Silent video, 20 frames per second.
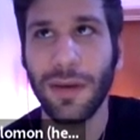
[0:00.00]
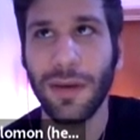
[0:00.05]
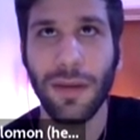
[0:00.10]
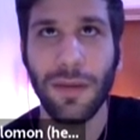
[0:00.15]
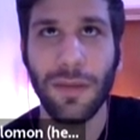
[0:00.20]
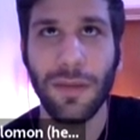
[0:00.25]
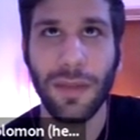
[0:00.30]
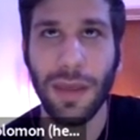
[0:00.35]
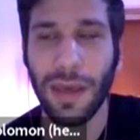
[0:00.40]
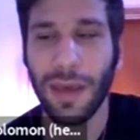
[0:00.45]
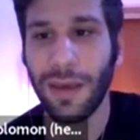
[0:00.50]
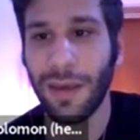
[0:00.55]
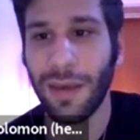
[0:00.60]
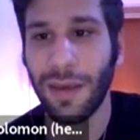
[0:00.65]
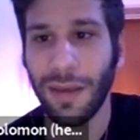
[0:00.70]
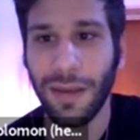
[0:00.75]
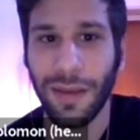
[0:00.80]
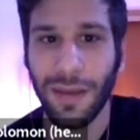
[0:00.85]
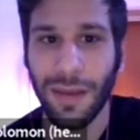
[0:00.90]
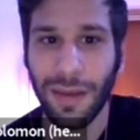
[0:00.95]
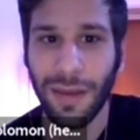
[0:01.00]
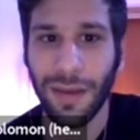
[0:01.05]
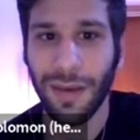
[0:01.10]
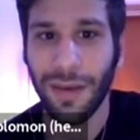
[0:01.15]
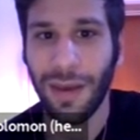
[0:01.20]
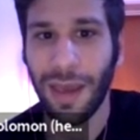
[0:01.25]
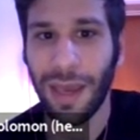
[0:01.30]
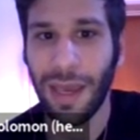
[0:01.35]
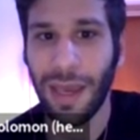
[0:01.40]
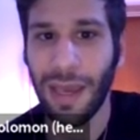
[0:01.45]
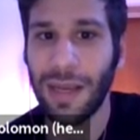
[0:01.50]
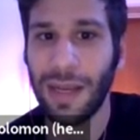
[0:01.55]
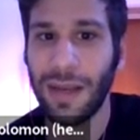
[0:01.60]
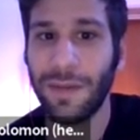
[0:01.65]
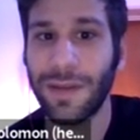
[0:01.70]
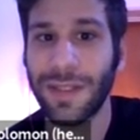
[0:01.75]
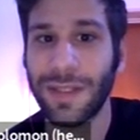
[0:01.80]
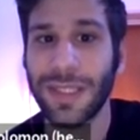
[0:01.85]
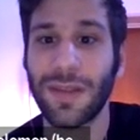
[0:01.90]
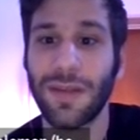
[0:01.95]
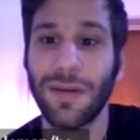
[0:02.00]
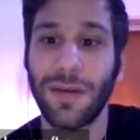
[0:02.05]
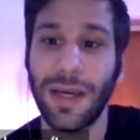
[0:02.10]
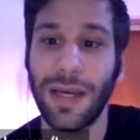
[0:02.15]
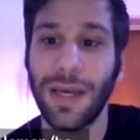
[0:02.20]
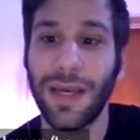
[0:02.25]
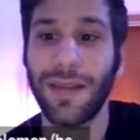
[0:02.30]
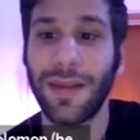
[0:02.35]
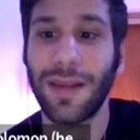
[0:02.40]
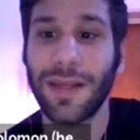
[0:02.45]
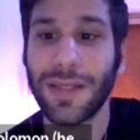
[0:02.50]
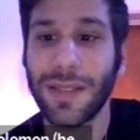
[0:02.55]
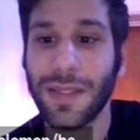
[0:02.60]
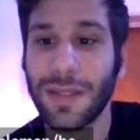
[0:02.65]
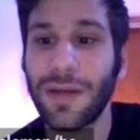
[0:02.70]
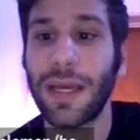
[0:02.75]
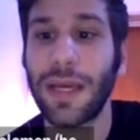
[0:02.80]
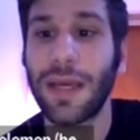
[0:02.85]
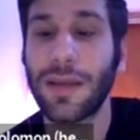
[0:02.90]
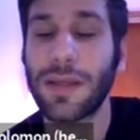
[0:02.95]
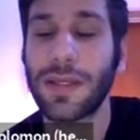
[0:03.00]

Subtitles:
You think, and if it's three, then it's three.